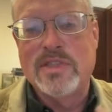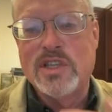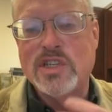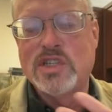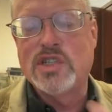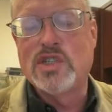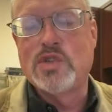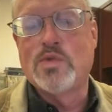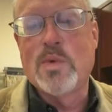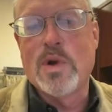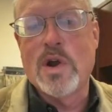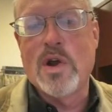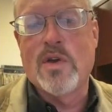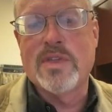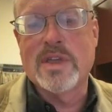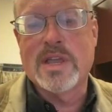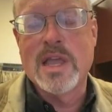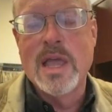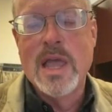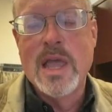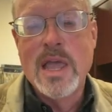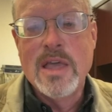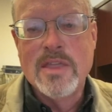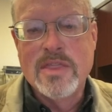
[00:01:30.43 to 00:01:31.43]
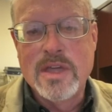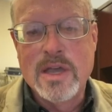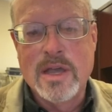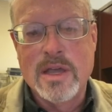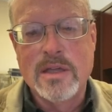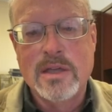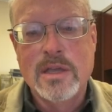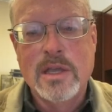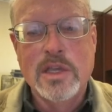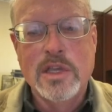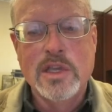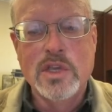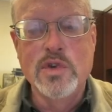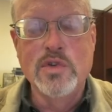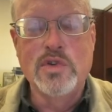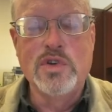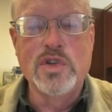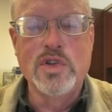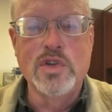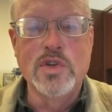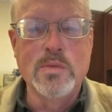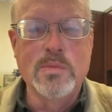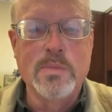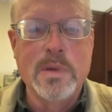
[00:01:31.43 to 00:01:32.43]
This is where all the
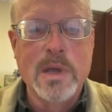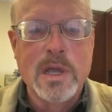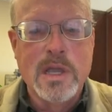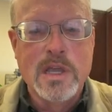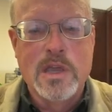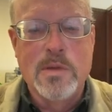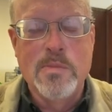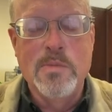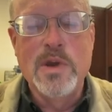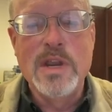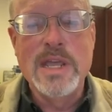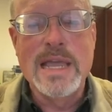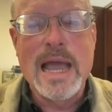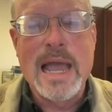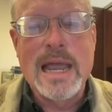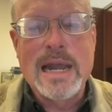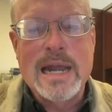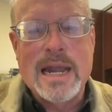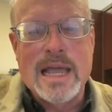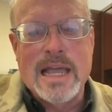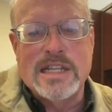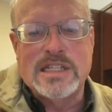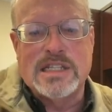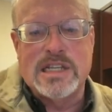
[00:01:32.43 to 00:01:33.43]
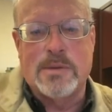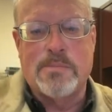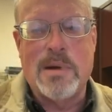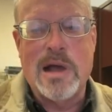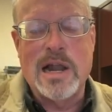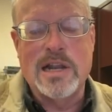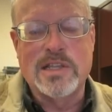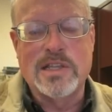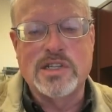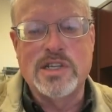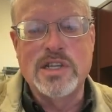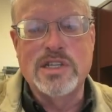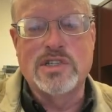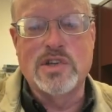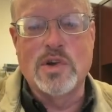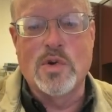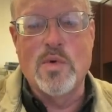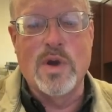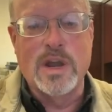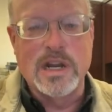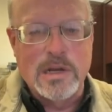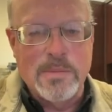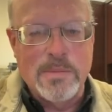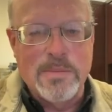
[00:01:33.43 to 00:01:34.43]
YouTube community guidelines and policies are
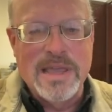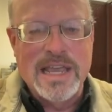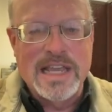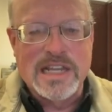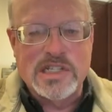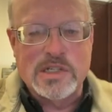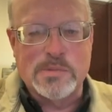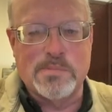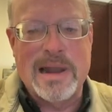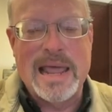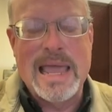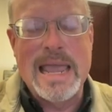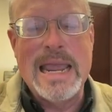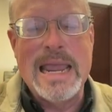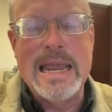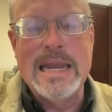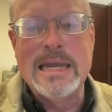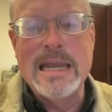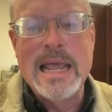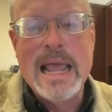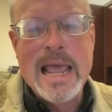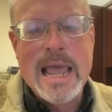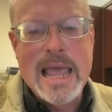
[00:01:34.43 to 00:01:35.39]
going to be explained,